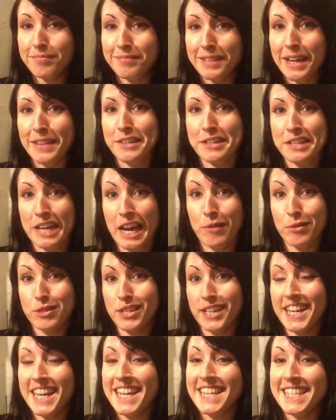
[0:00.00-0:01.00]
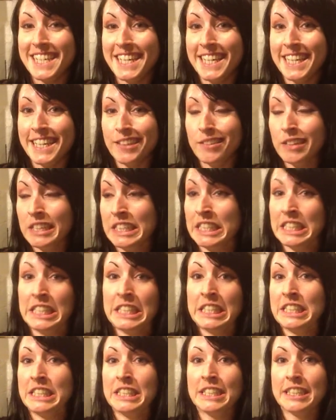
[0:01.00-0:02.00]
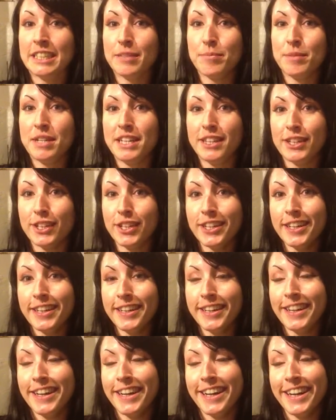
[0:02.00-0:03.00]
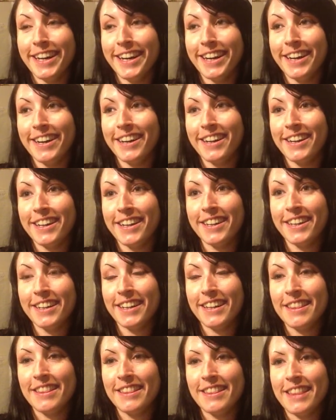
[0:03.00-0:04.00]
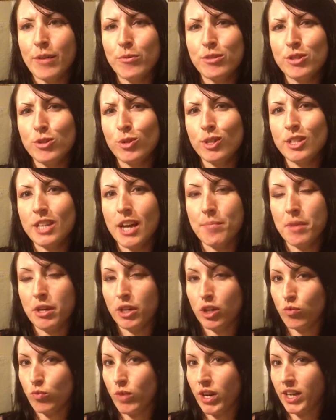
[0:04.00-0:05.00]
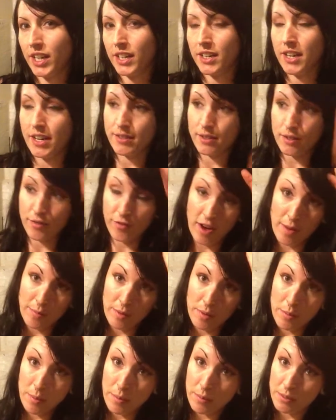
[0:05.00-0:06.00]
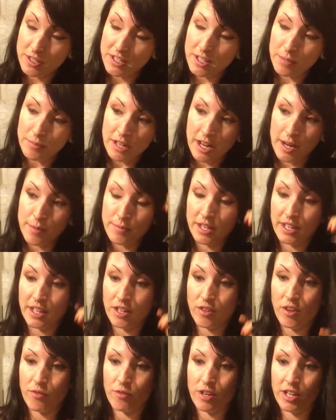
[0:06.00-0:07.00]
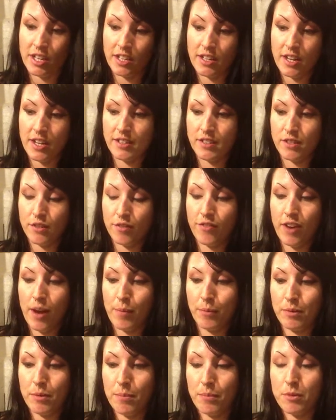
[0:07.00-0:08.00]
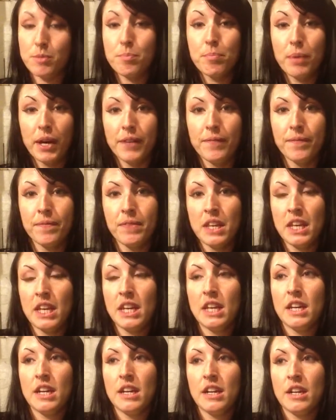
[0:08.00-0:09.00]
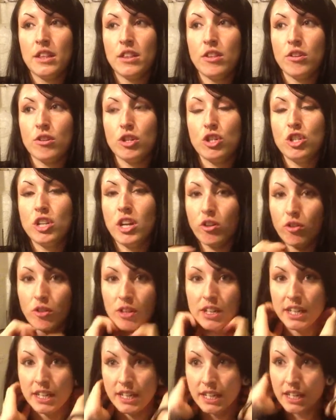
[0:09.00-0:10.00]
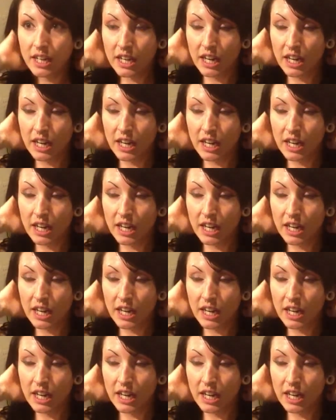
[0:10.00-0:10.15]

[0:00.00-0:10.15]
At the time, I was, like, 18, and like me either. That was the only time I could recognize his family members. Sometimes I can recognize their family members, but they're generally